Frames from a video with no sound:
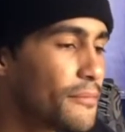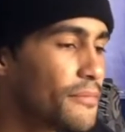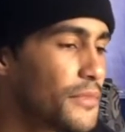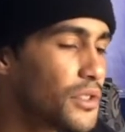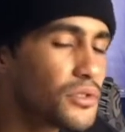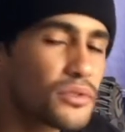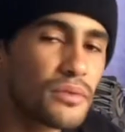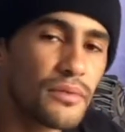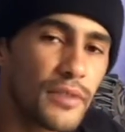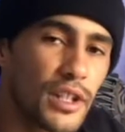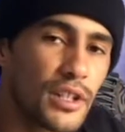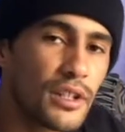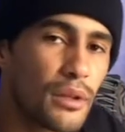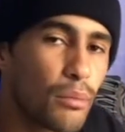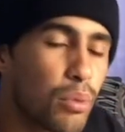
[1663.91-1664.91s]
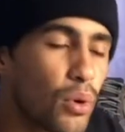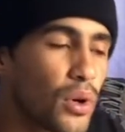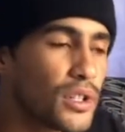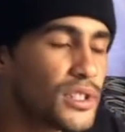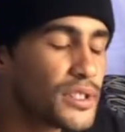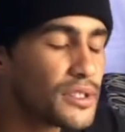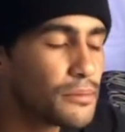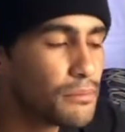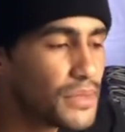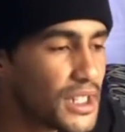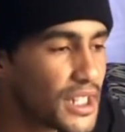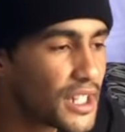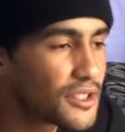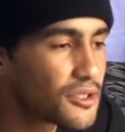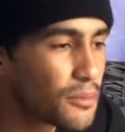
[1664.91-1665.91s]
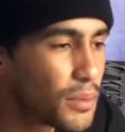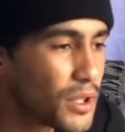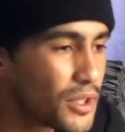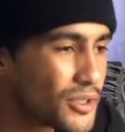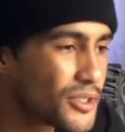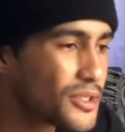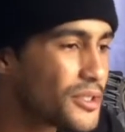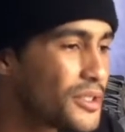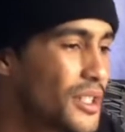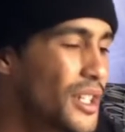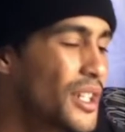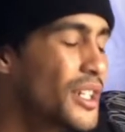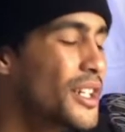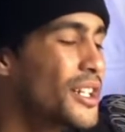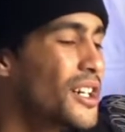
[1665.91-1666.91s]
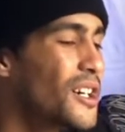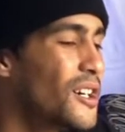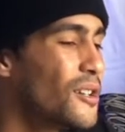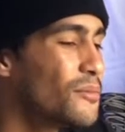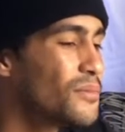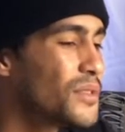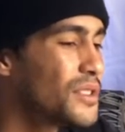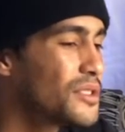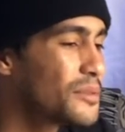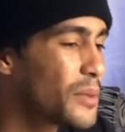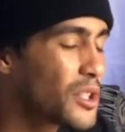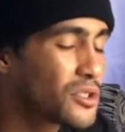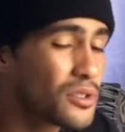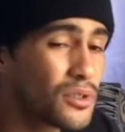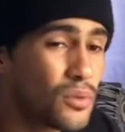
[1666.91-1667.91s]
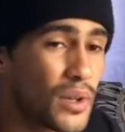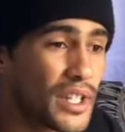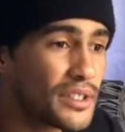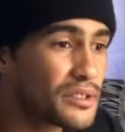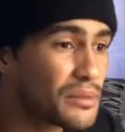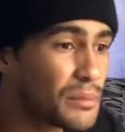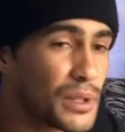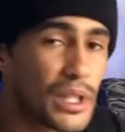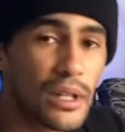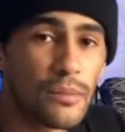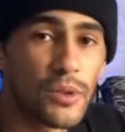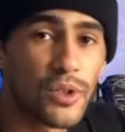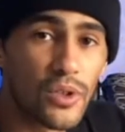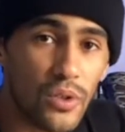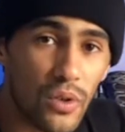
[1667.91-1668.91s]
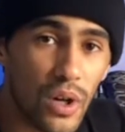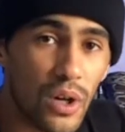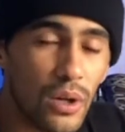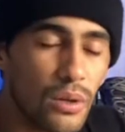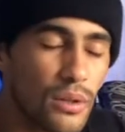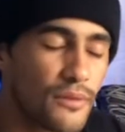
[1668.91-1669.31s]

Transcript: Those are very important to me as a person, especially ways to be able to grow.